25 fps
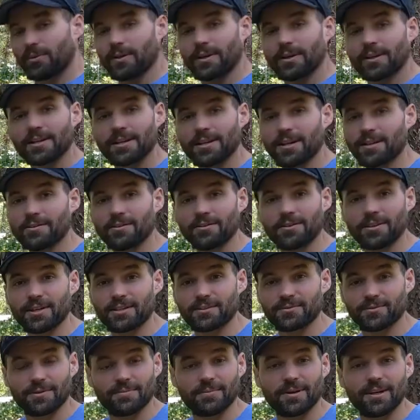of the other
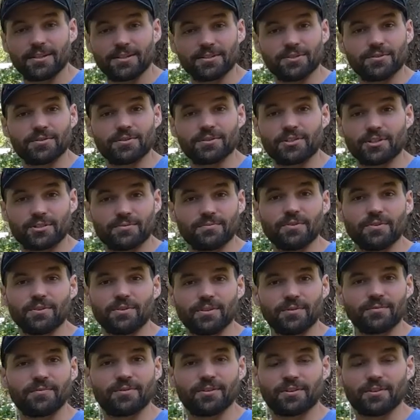things we might do is just move
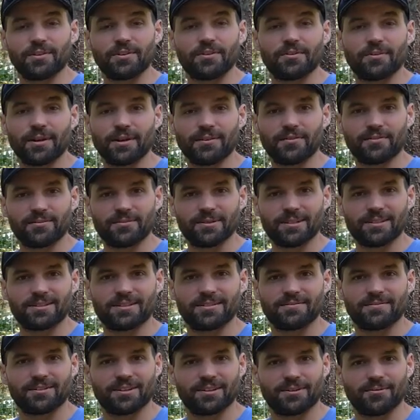them further away from us
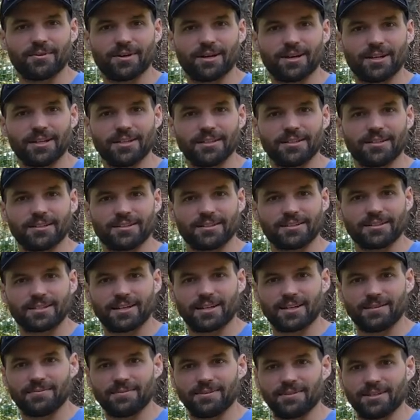if they're whiny all the
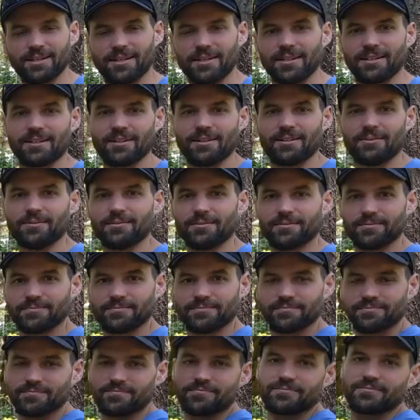time. They can go
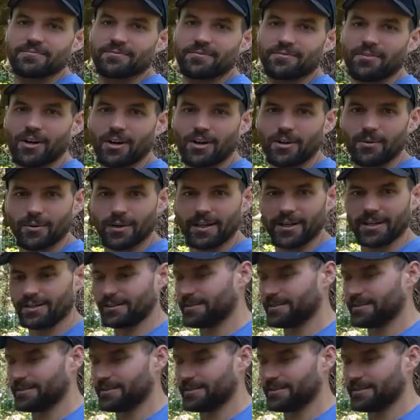far away.